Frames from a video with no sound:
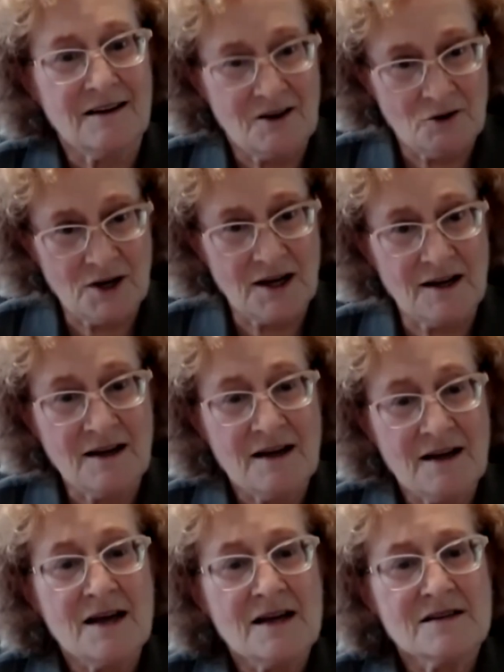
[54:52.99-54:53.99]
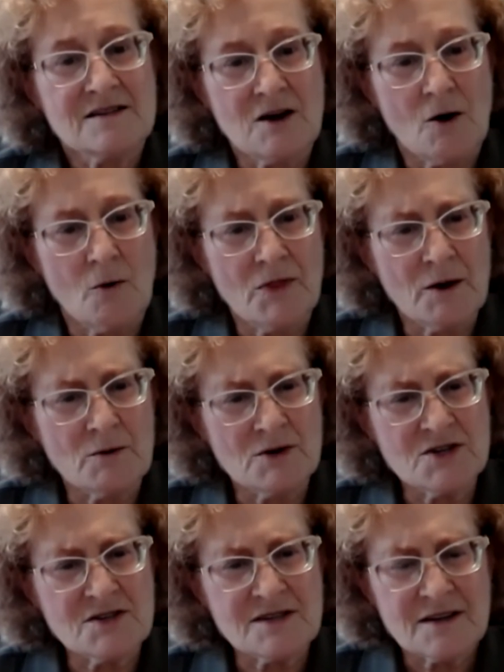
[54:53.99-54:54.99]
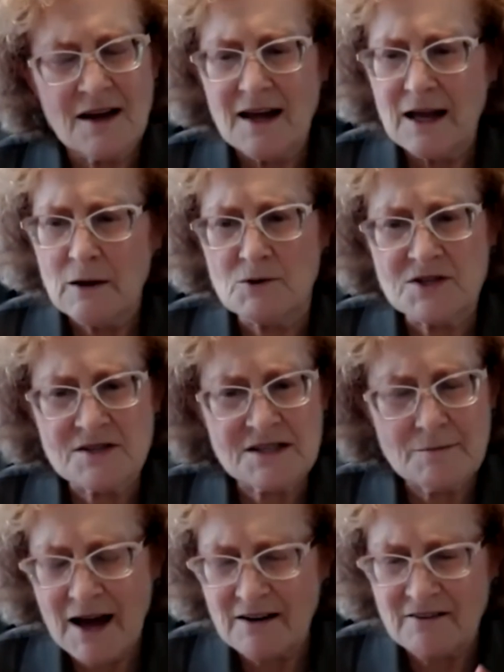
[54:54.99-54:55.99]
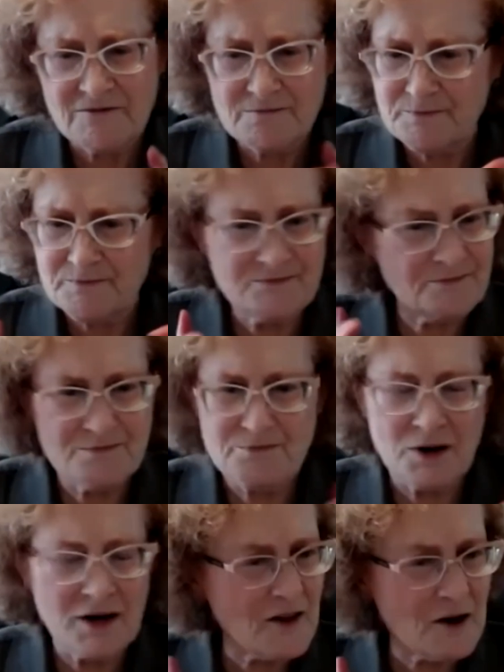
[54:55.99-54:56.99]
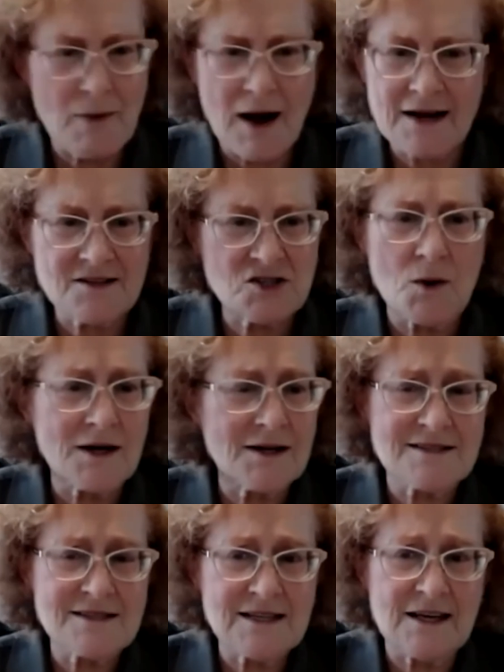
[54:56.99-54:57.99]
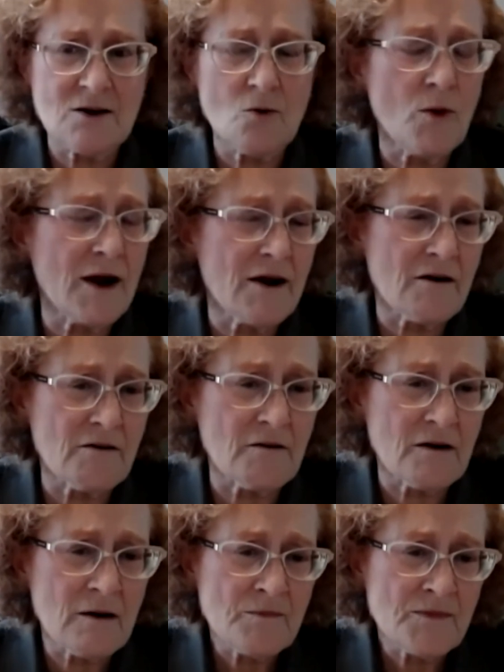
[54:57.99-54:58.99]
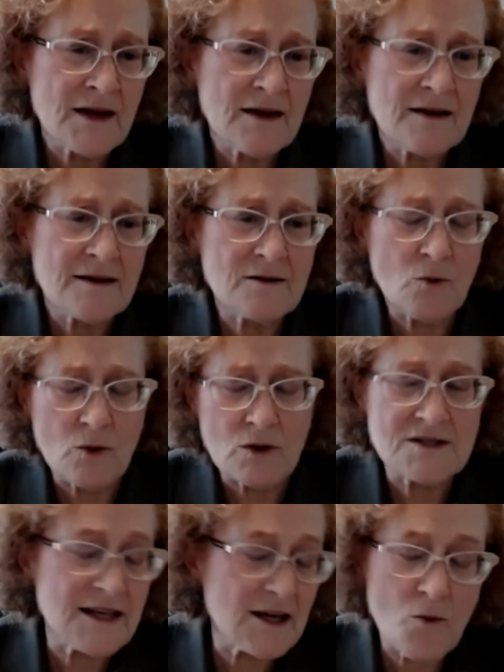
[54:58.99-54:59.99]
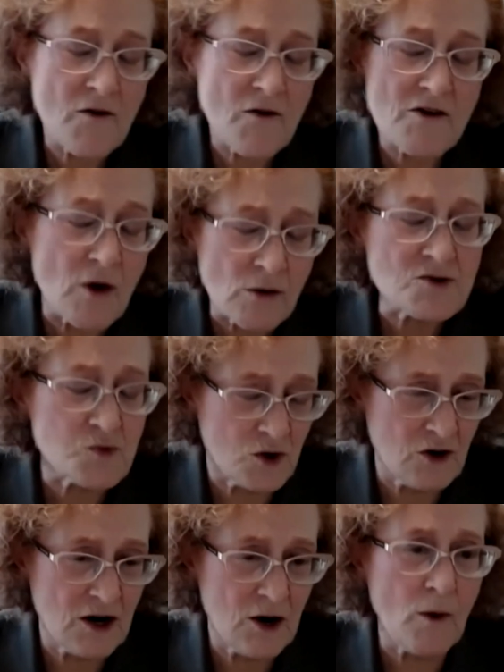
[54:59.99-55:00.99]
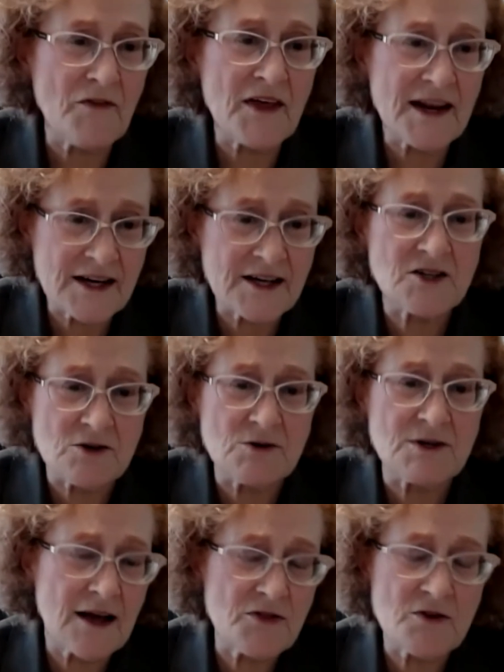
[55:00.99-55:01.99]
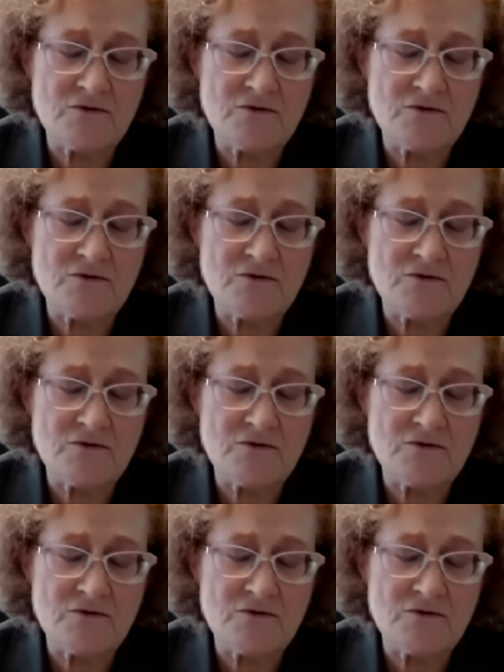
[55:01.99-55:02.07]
Okay, so it was just a matter of putting their minds to it and seeing where their voters were and what they needed to do to get their